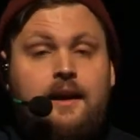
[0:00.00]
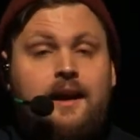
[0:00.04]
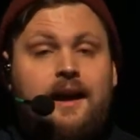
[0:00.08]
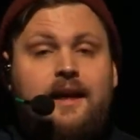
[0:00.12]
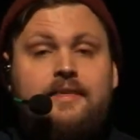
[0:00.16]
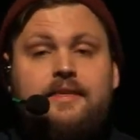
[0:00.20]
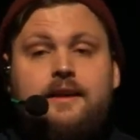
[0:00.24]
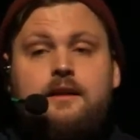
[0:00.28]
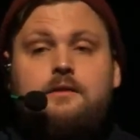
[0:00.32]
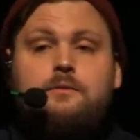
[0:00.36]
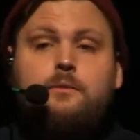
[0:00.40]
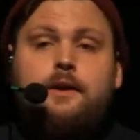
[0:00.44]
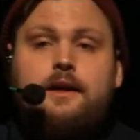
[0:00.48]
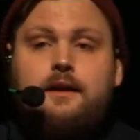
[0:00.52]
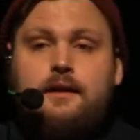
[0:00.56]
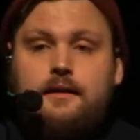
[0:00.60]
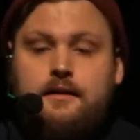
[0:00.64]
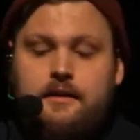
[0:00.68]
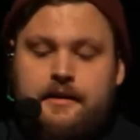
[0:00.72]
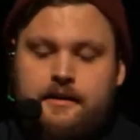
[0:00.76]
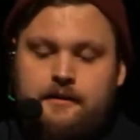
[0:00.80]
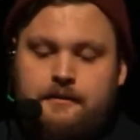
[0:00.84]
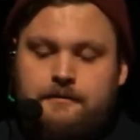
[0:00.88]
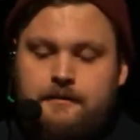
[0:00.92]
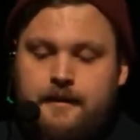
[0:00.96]
And then we got
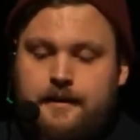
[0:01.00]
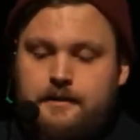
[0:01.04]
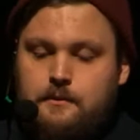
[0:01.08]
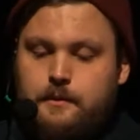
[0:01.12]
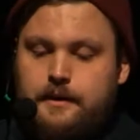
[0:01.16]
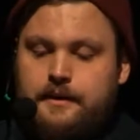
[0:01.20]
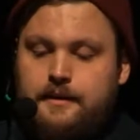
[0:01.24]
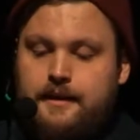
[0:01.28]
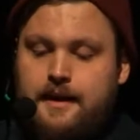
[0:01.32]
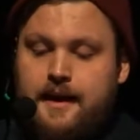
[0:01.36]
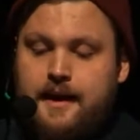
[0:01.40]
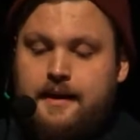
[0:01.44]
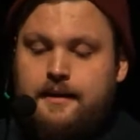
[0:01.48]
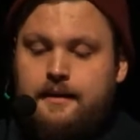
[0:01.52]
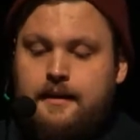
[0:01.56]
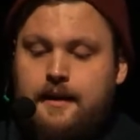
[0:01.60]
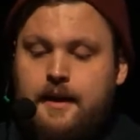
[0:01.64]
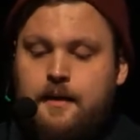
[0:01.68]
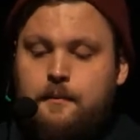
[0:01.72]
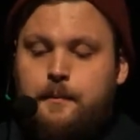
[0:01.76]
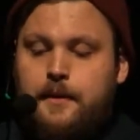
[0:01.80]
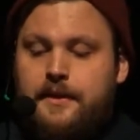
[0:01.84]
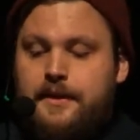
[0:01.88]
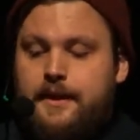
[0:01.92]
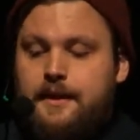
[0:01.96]
kind of fine with that.
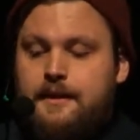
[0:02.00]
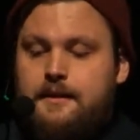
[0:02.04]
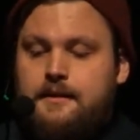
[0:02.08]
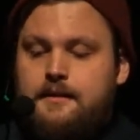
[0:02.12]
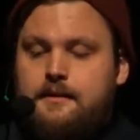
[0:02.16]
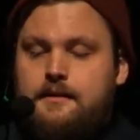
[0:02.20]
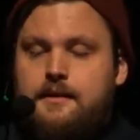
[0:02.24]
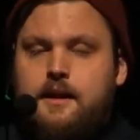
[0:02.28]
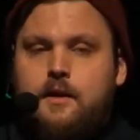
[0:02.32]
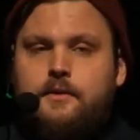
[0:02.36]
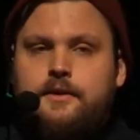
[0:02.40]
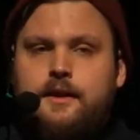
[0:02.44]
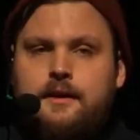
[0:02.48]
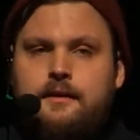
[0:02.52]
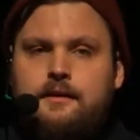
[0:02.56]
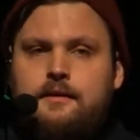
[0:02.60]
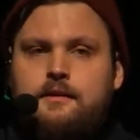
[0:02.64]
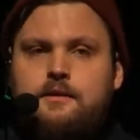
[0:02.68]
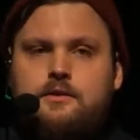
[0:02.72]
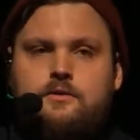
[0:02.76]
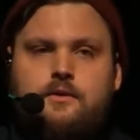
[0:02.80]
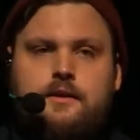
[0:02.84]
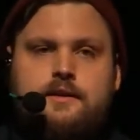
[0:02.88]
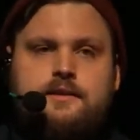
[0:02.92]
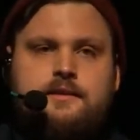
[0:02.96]
But then now they needed
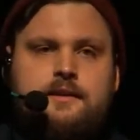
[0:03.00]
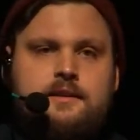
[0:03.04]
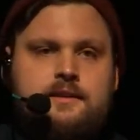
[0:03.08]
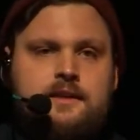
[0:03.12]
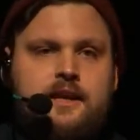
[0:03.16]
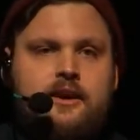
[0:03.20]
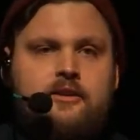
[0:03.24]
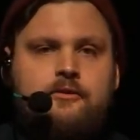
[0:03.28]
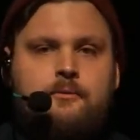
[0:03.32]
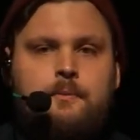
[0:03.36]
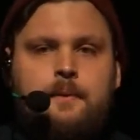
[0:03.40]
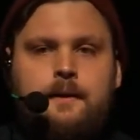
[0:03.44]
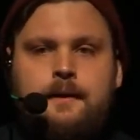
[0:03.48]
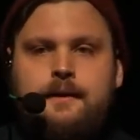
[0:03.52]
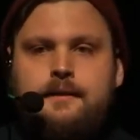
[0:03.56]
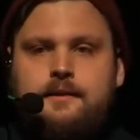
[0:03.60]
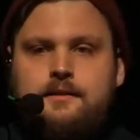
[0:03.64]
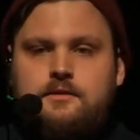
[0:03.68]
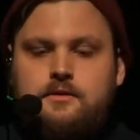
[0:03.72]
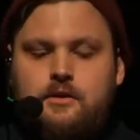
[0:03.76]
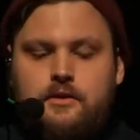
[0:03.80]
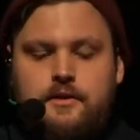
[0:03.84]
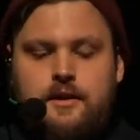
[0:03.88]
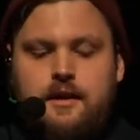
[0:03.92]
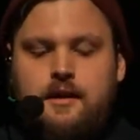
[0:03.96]
to run 60
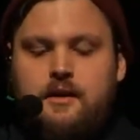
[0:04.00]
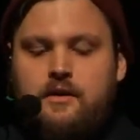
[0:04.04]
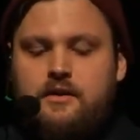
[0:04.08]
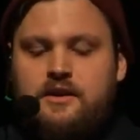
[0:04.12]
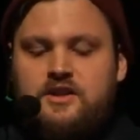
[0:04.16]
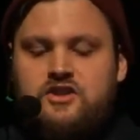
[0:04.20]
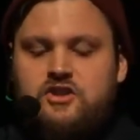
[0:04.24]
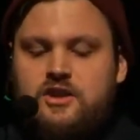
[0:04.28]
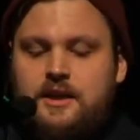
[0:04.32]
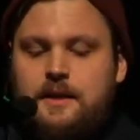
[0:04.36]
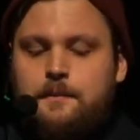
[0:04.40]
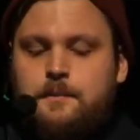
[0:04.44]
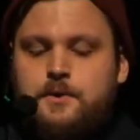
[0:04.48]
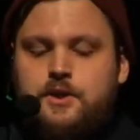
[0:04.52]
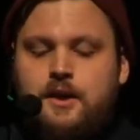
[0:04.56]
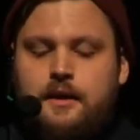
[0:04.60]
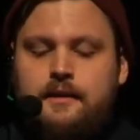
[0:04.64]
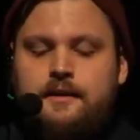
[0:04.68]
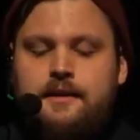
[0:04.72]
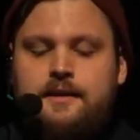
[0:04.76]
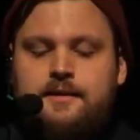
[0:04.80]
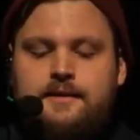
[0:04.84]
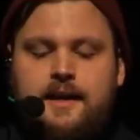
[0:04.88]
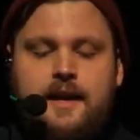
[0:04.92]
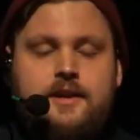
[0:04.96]
FPS on a cheap
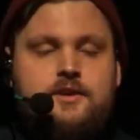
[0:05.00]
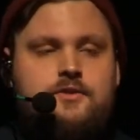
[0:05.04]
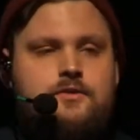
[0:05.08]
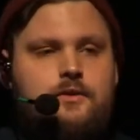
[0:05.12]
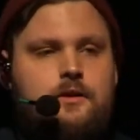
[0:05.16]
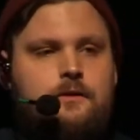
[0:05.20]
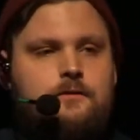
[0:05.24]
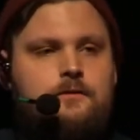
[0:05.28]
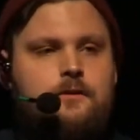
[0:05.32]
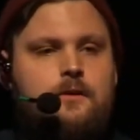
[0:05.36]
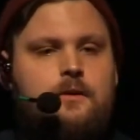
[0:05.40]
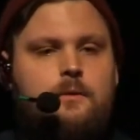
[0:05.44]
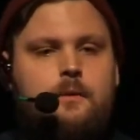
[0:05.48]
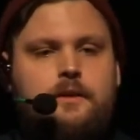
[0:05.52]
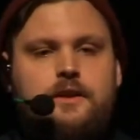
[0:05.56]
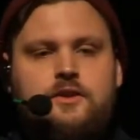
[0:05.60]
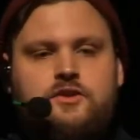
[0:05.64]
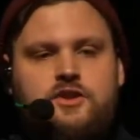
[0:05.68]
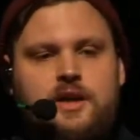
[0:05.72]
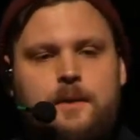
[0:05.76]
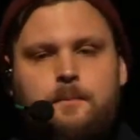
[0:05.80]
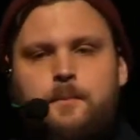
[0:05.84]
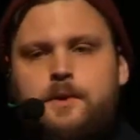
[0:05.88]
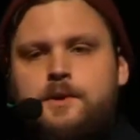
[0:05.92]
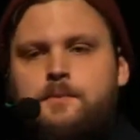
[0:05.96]
Chinese Android phone where the
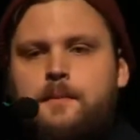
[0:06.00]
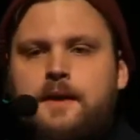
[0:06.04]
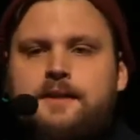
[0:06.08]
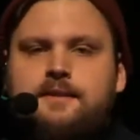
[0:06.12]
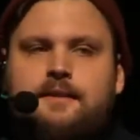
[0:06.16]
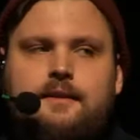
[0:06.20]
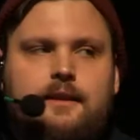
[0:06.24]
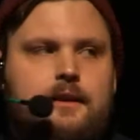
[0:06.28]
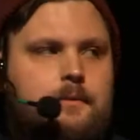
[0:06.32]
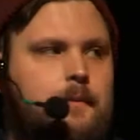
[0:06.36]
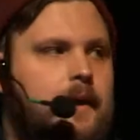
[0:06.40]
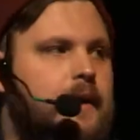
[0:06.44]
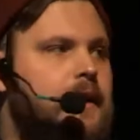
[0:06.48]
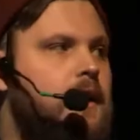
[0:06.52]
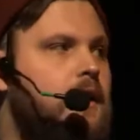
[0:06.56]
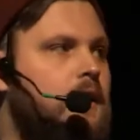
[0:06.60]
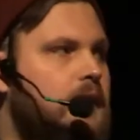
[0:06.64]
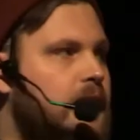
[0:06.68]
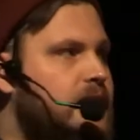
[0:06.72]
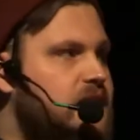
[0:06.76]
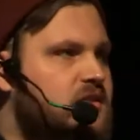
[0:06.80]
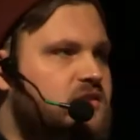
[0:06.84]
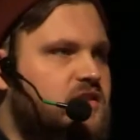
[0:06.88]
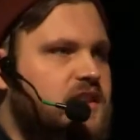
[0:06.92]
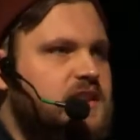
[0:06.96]
chip is basically made out of
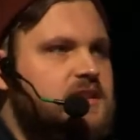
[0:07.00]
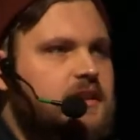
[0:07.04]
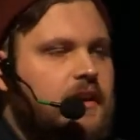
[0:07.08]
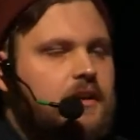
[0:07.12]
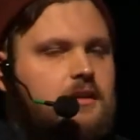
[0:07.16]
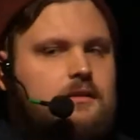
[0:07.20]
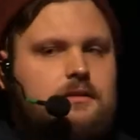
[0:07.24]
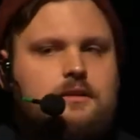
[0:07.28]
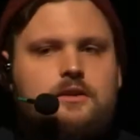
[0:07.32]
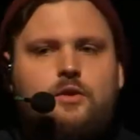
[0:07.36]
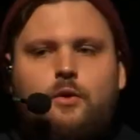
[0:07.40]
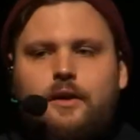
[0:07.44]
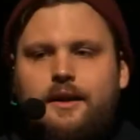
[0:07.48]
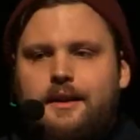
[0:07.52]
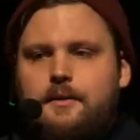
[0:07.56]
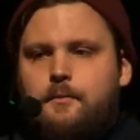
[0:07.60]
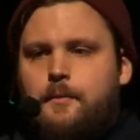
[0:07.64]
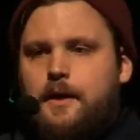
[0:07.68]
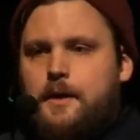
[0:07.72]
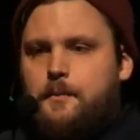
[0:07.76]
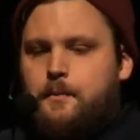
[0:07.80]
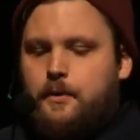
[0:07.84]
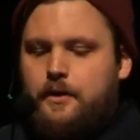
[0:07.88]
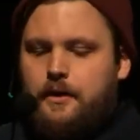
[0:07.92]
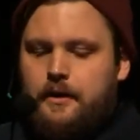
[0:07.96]
like recycled toilet
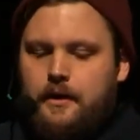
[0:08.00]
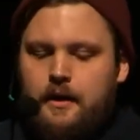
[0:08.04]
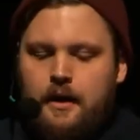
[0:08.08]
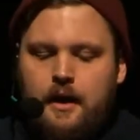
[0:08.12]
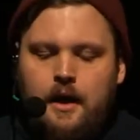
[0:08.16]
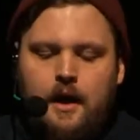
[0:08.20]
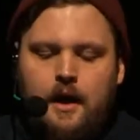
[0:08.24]
paper.